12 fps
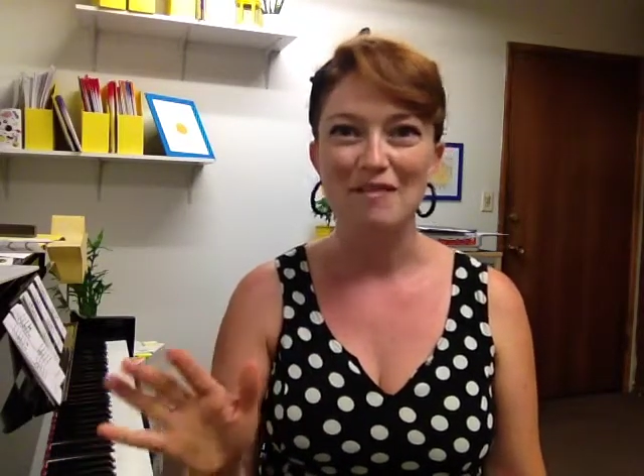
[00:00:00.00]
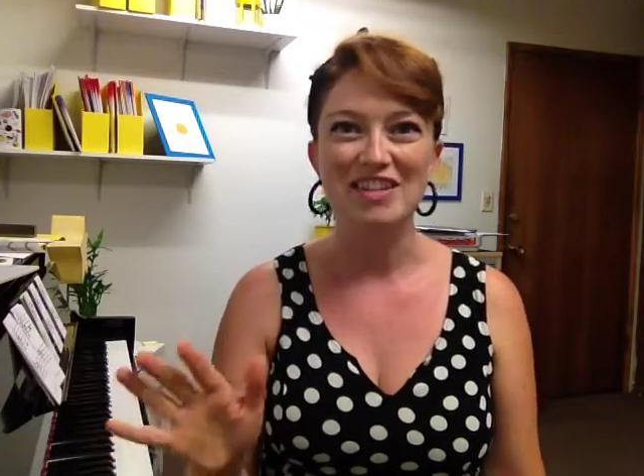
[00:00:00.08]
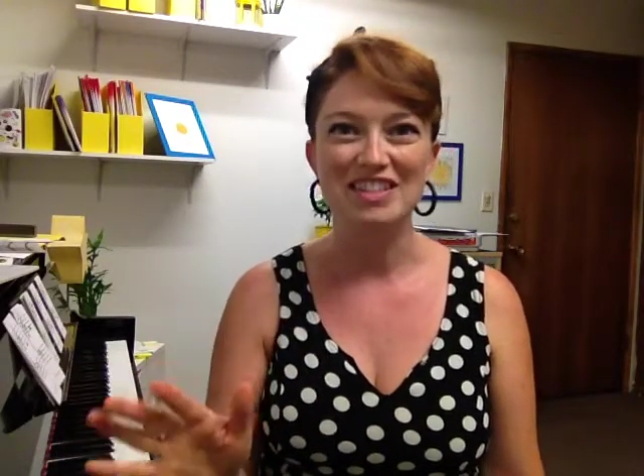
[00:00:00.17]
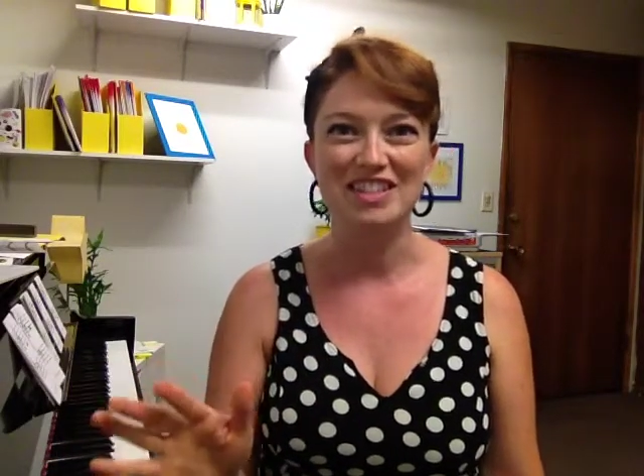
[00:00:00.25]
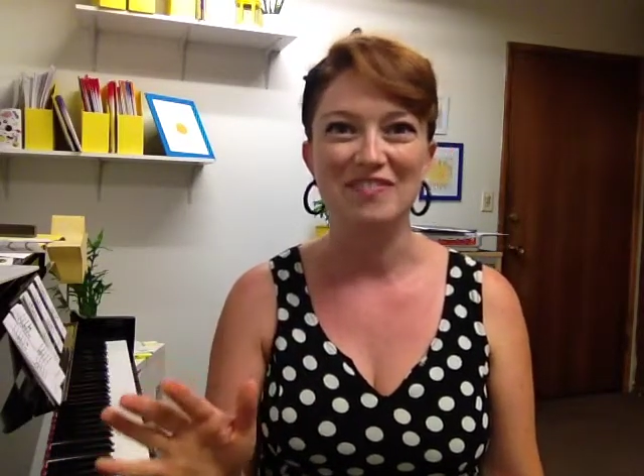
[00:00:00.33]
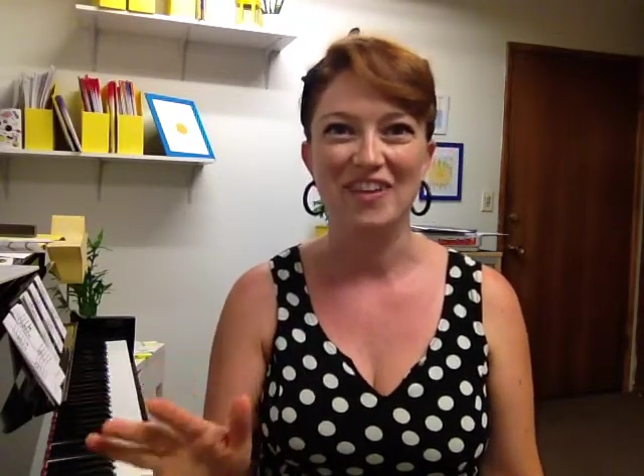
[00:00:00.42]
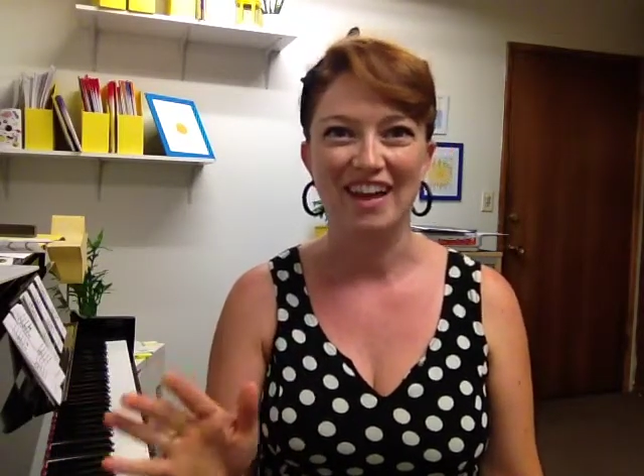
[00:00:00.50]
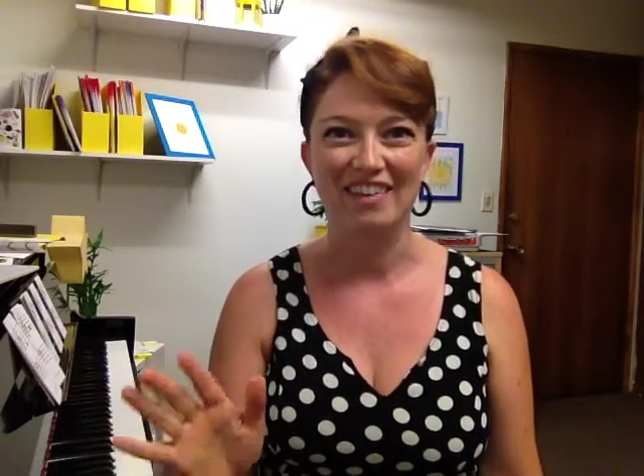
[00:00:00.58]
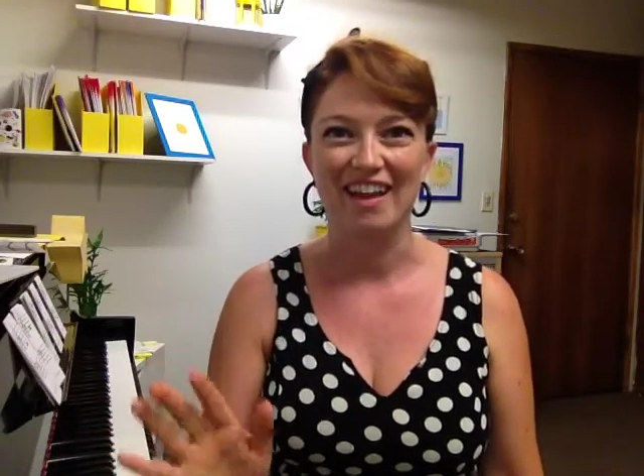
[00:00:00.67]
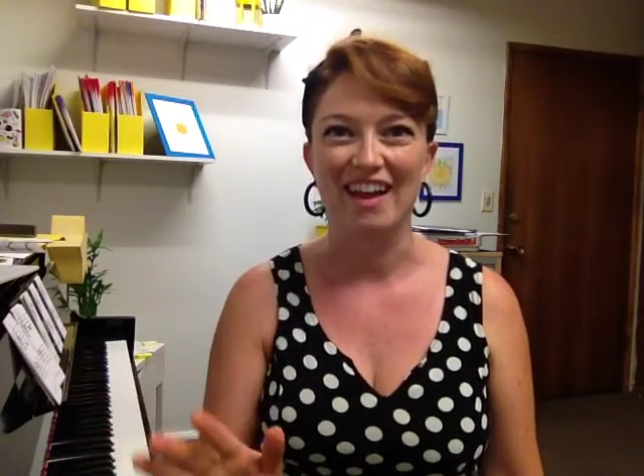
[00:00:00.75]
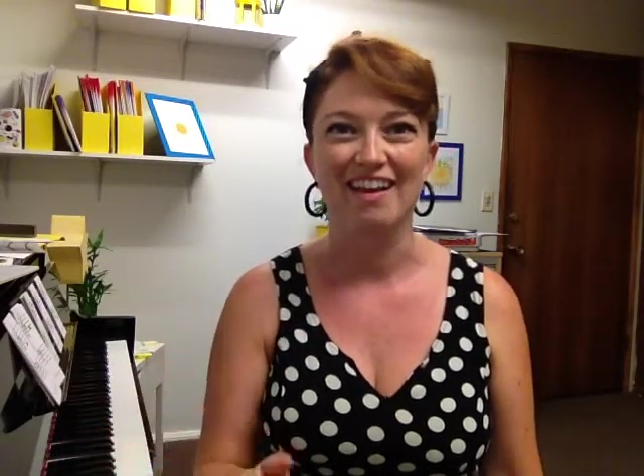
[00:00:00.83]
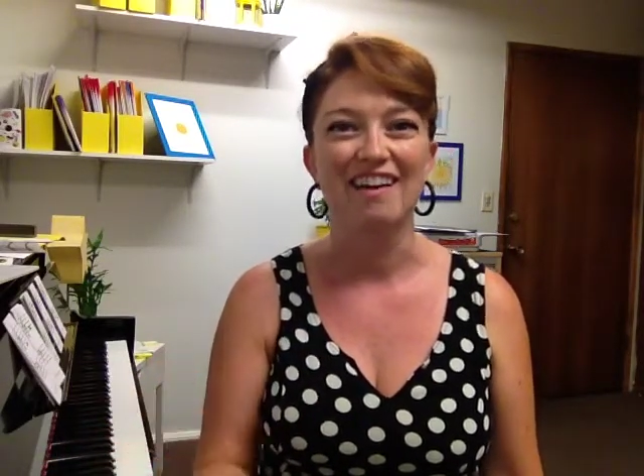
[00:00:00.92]
consuming
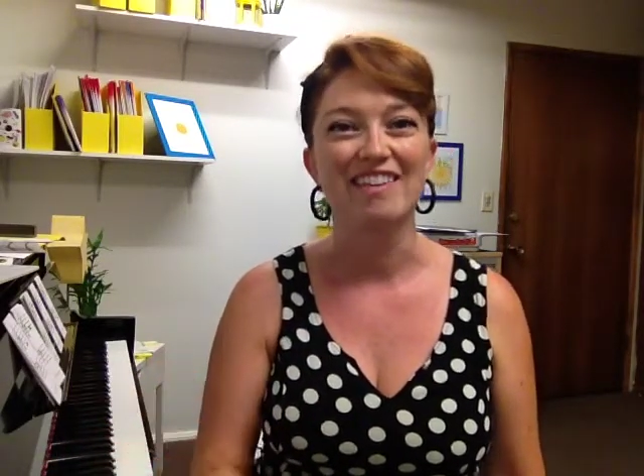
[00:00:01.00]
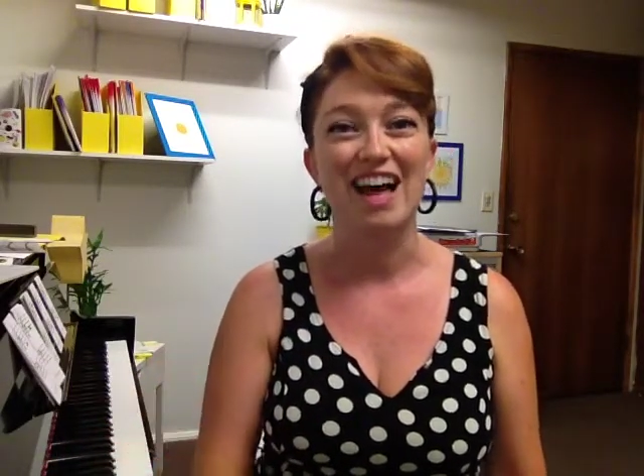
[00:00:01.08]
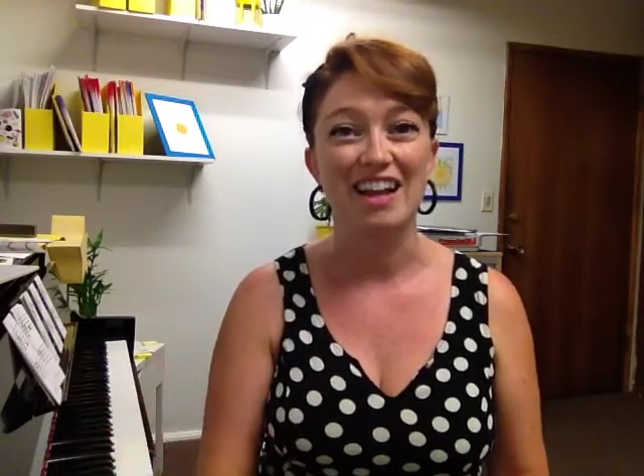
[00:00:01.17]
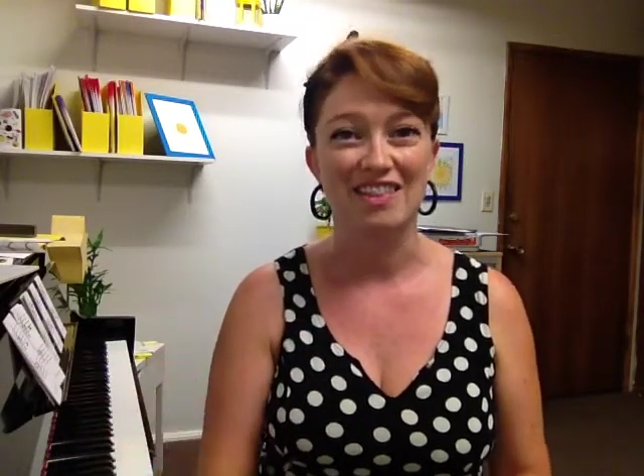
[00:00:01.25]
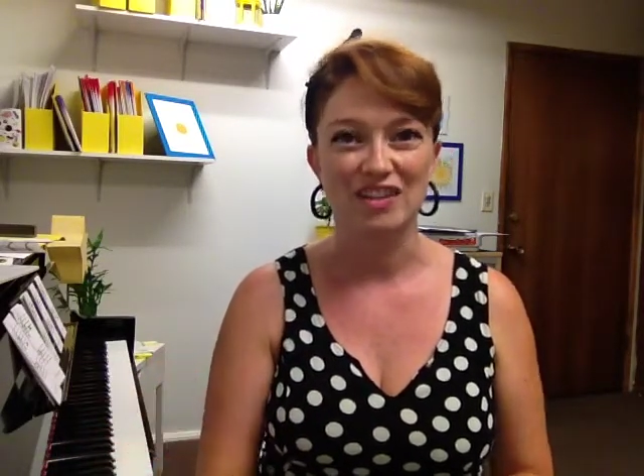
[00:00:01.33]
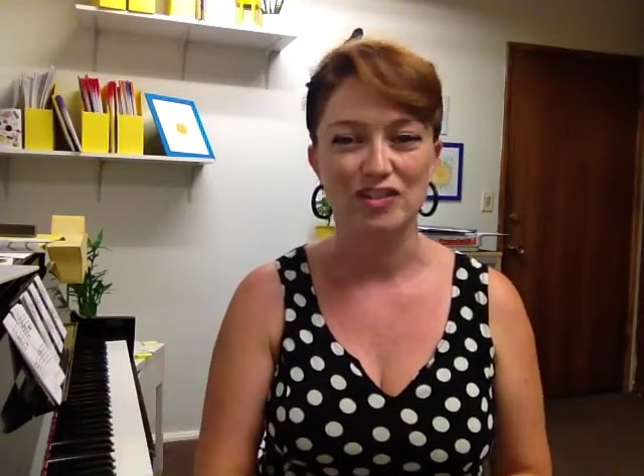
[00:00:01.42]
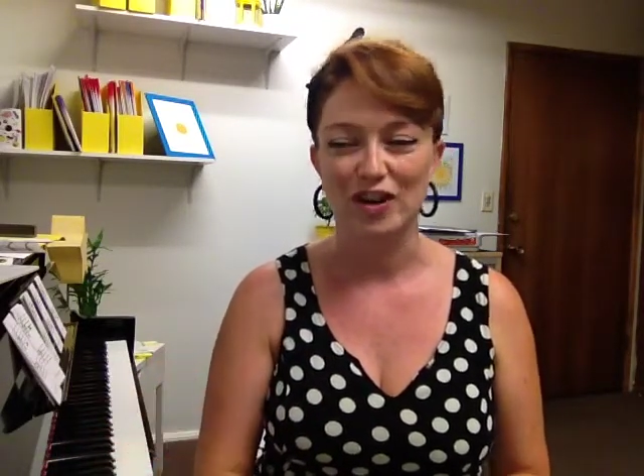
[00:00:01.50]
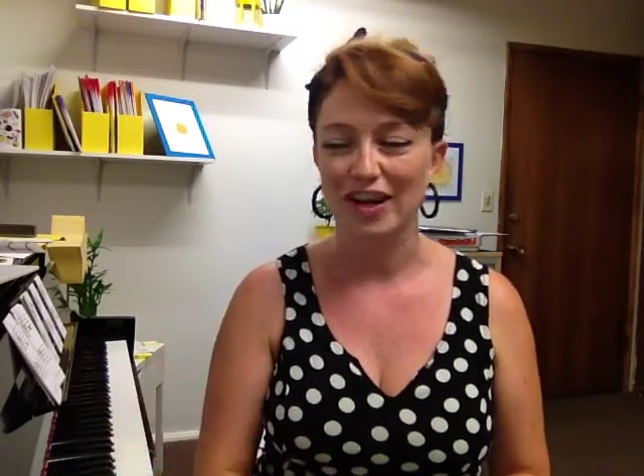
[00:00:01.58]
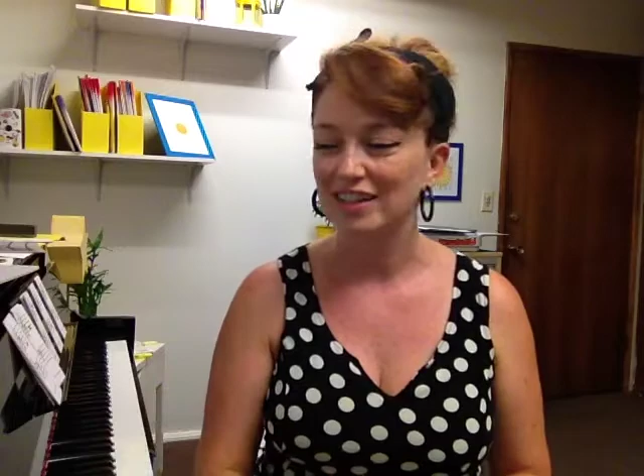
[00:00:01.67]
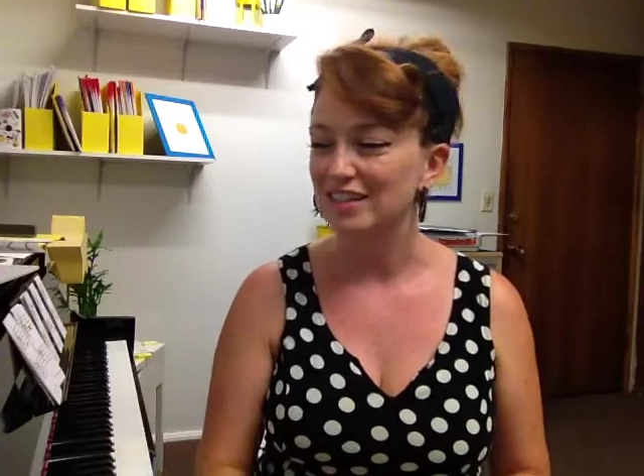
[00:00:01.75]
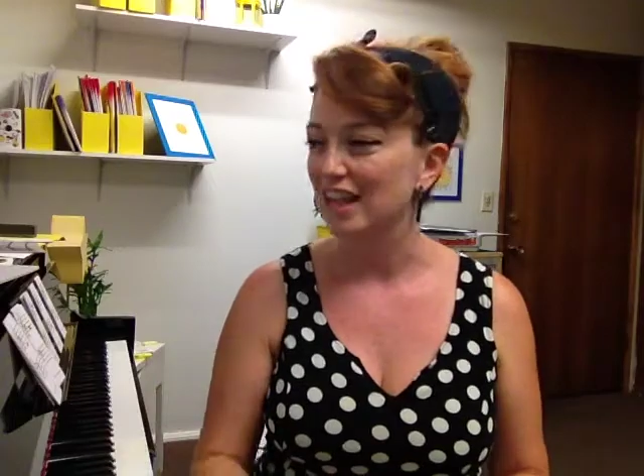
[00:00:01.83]
than a lot of the tricks